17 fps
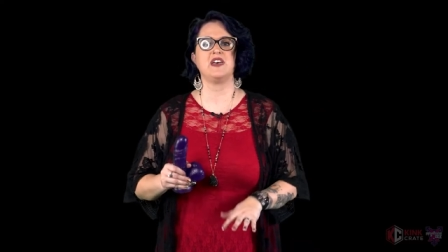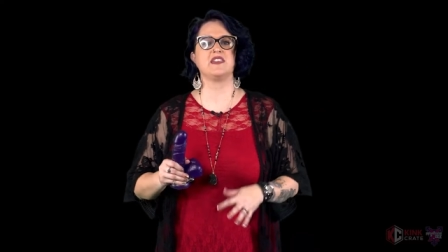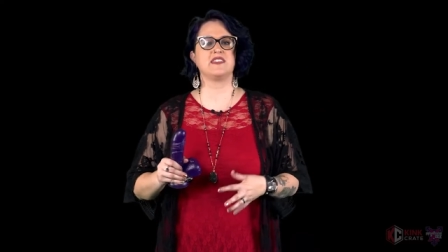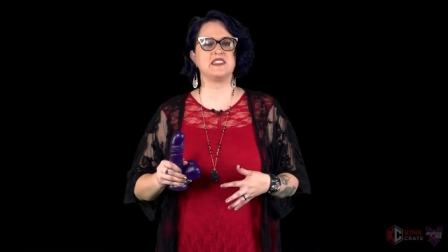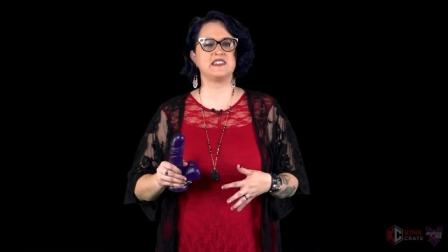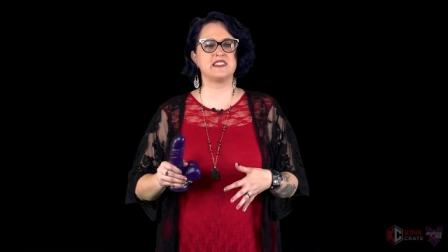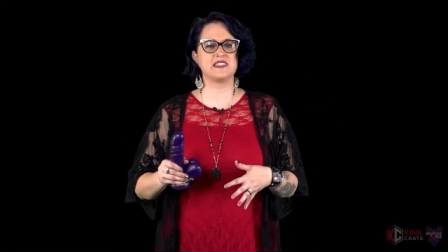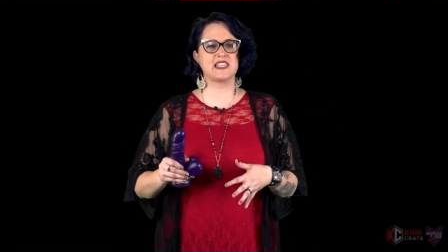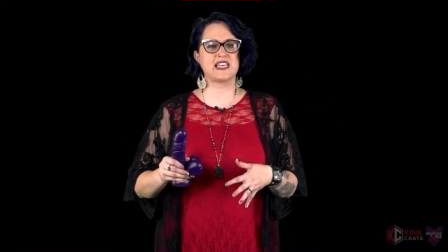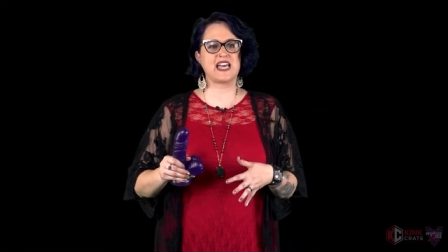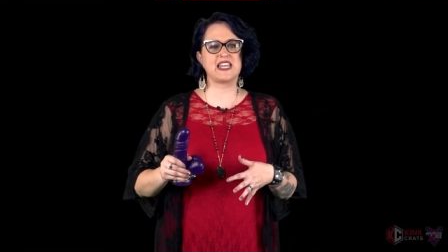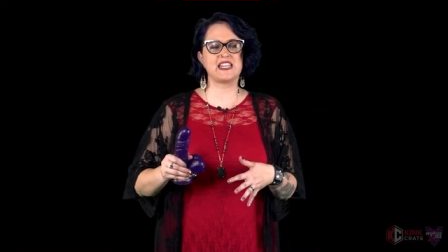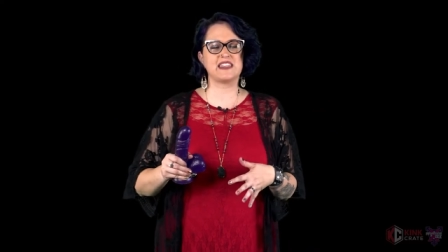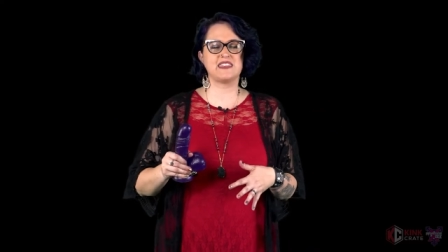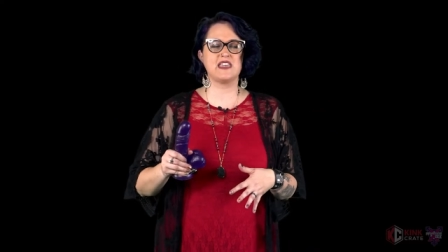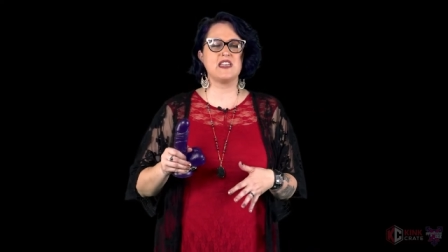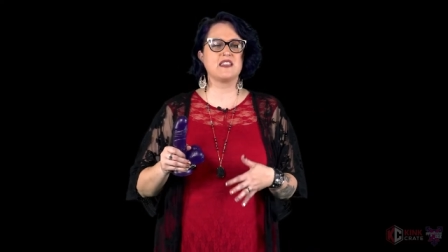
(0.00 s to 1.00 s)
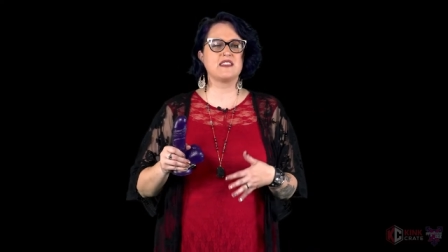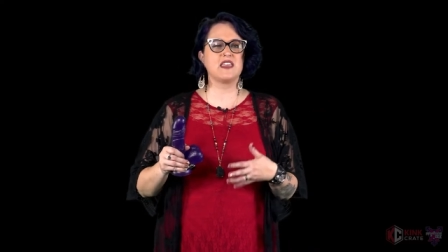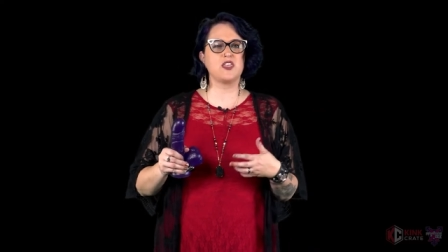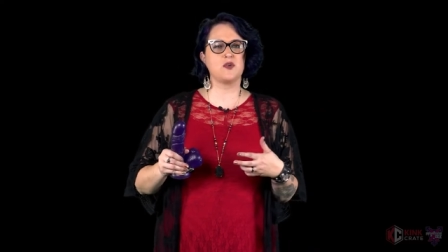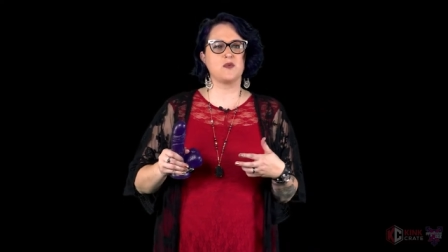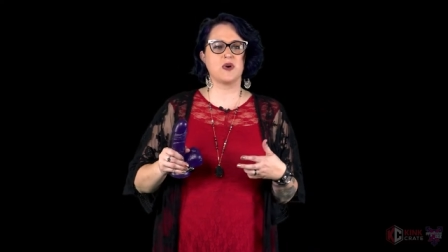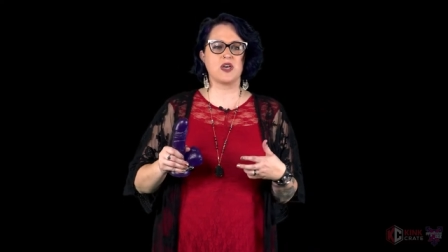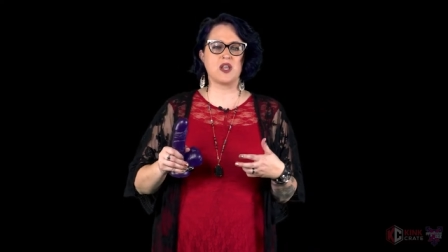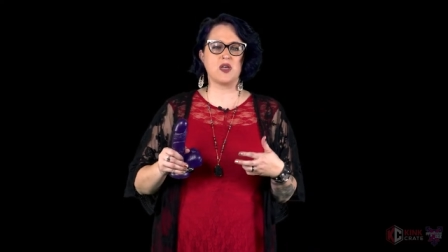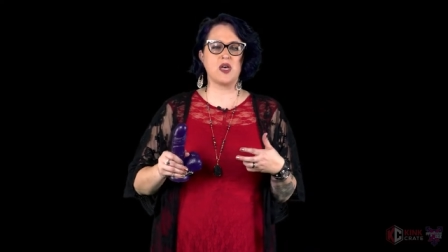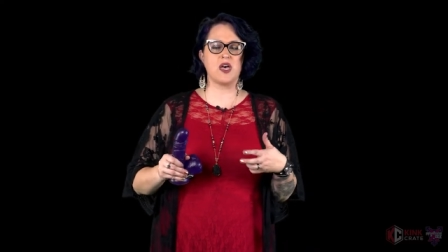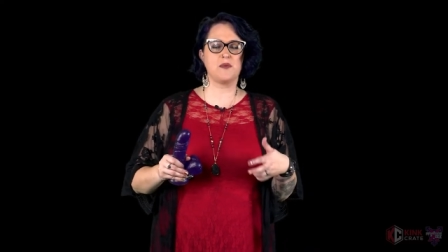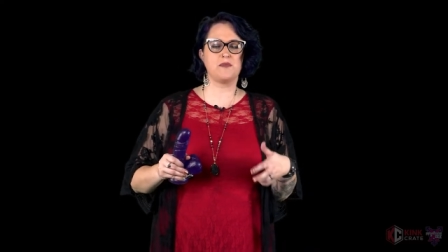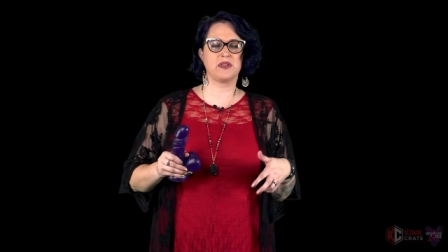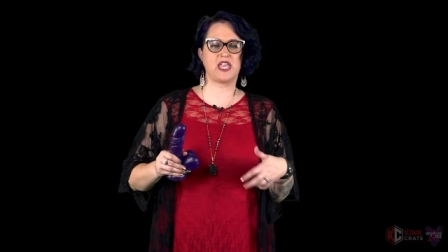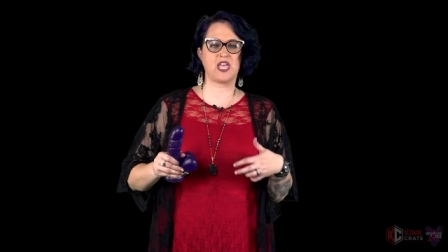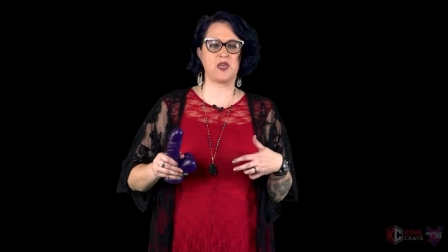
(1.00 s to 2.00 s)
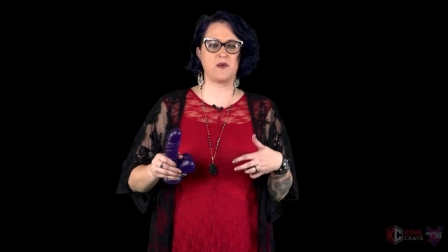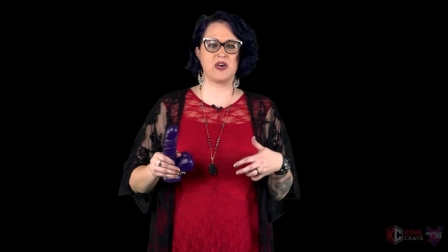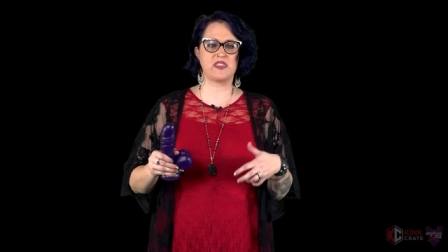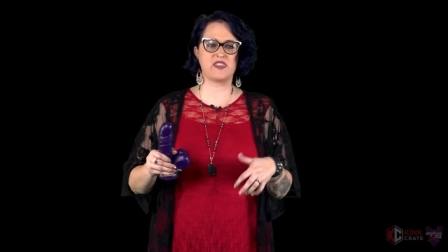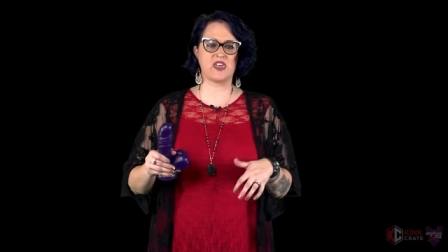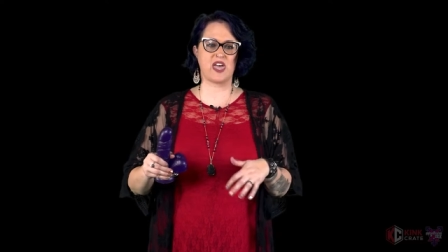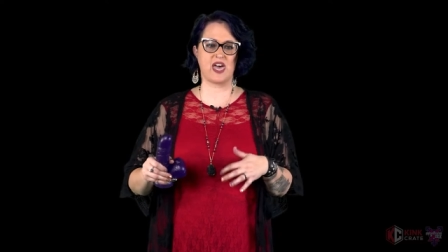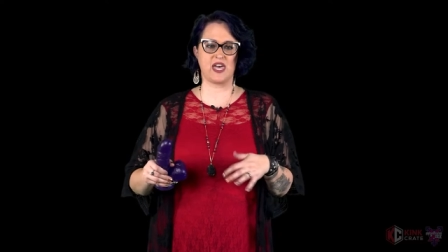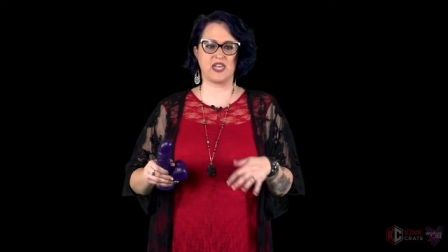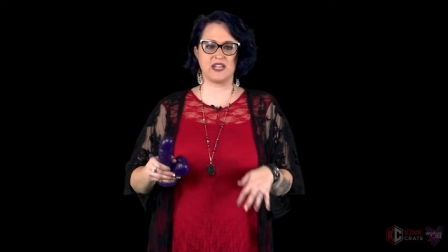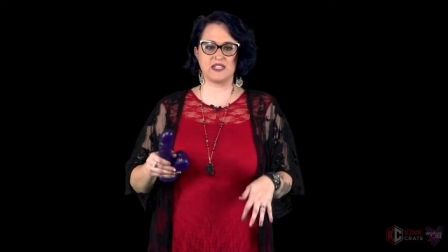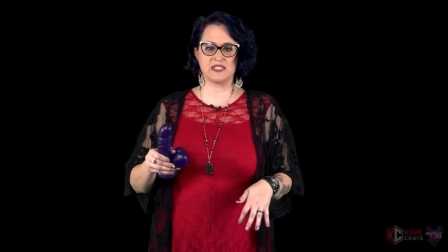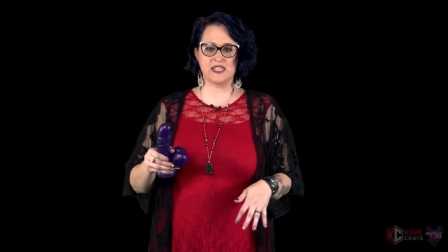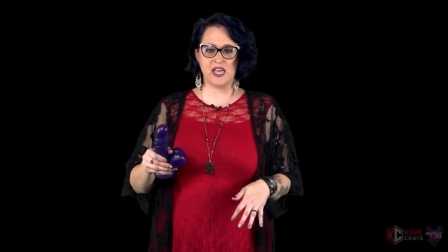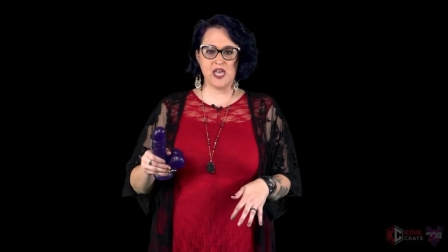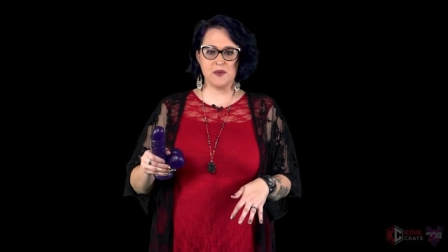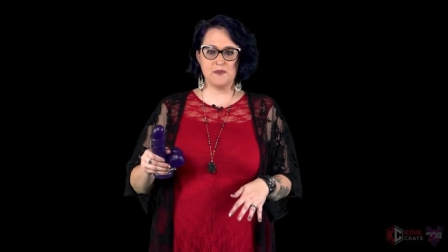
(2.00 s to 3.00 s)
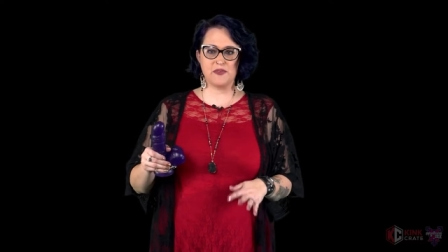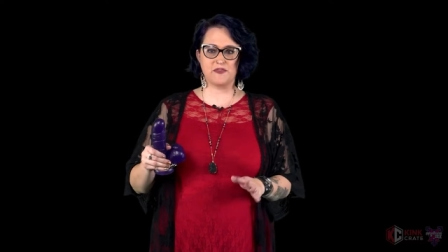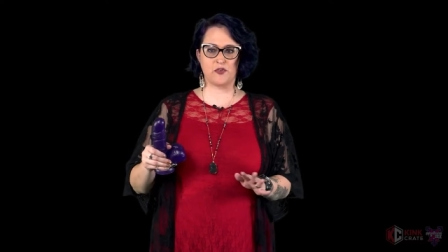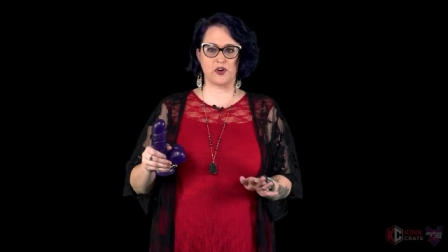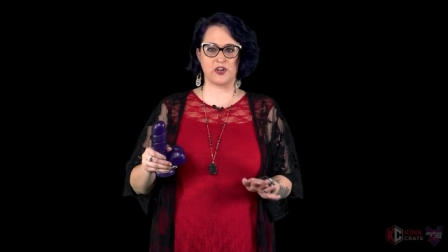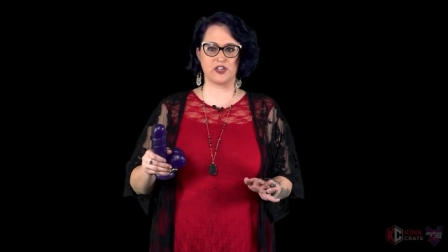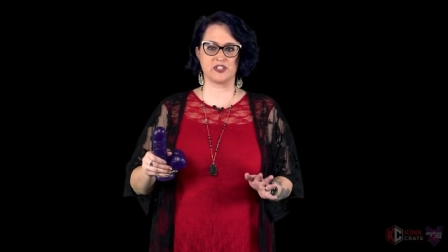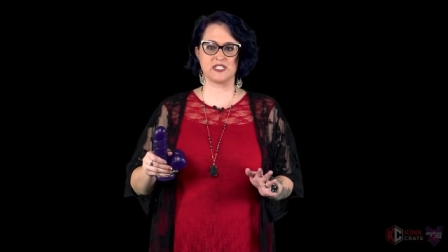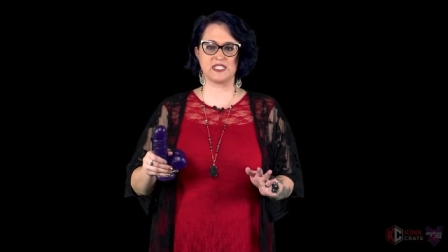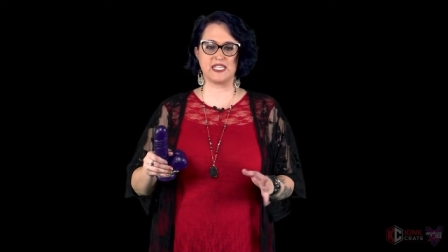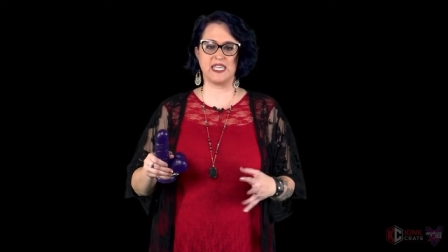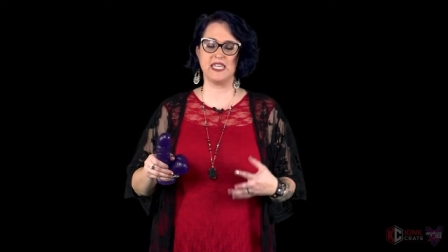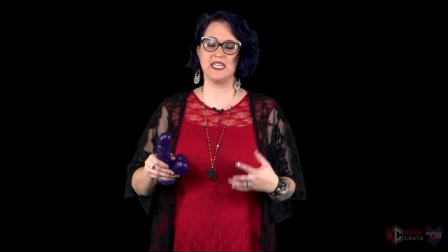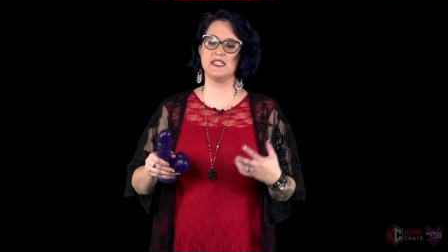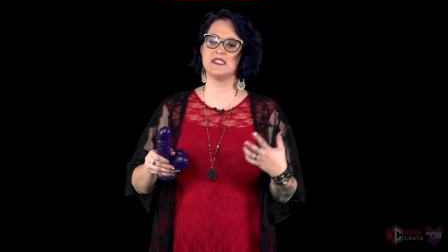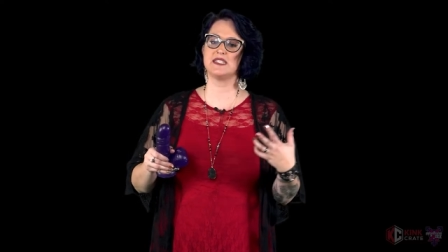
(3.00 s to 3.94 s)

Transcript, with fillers: This is the kind of thing that you want to play with ahead of time before your scene